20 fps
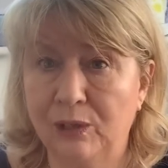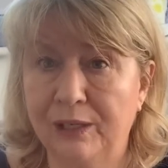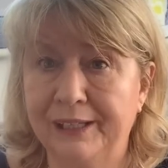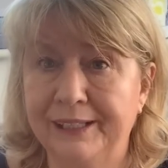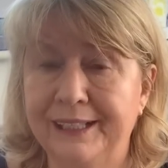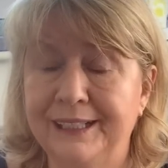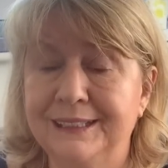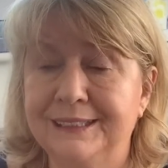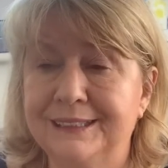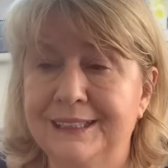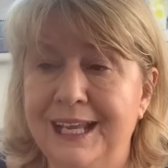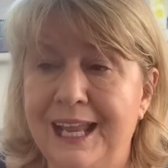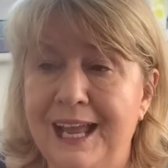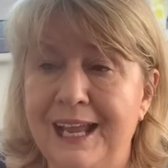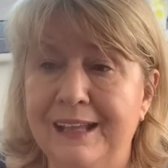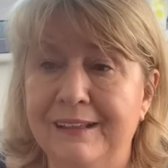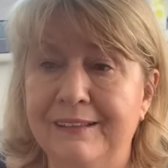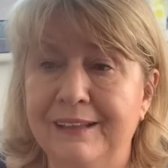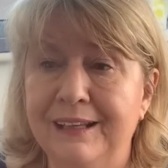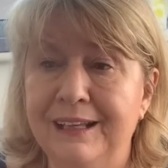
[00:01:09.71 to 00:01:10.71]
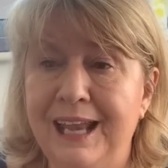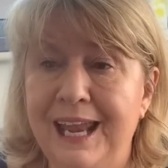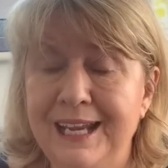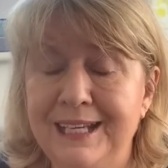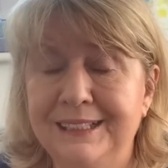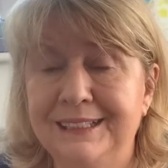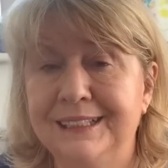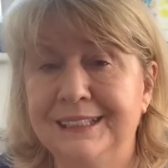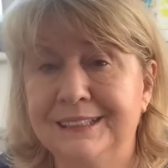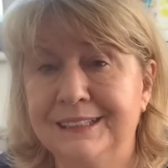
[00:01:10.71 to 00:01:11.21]
and it's like the
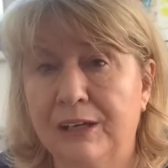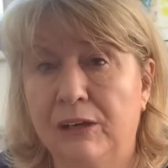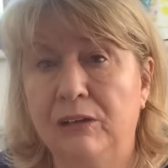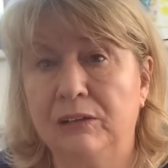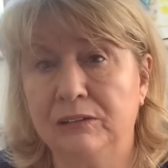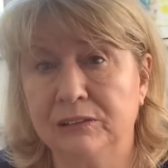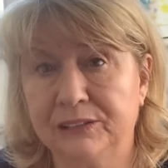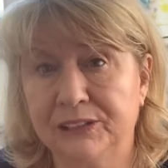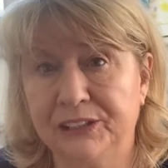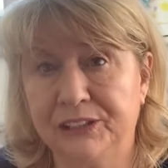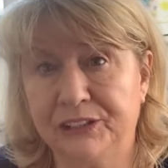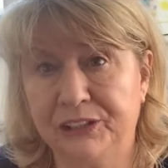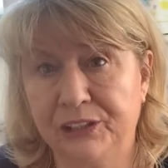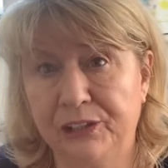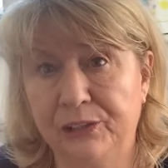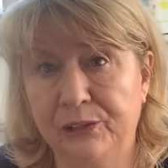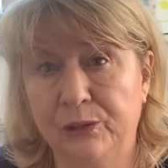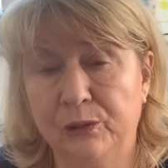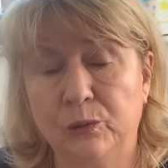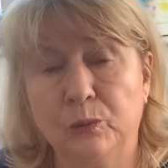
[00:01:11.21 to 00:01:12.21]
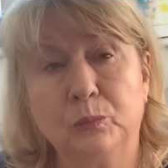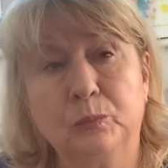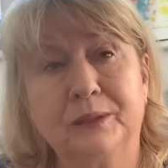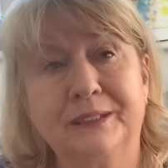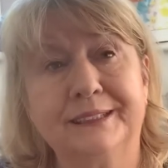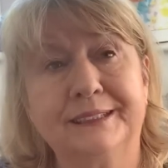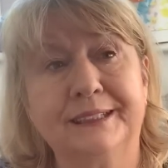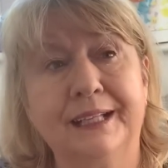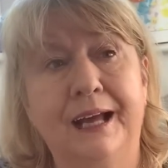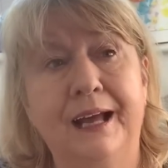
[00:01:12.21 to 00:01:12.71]
latest Aldi dupes.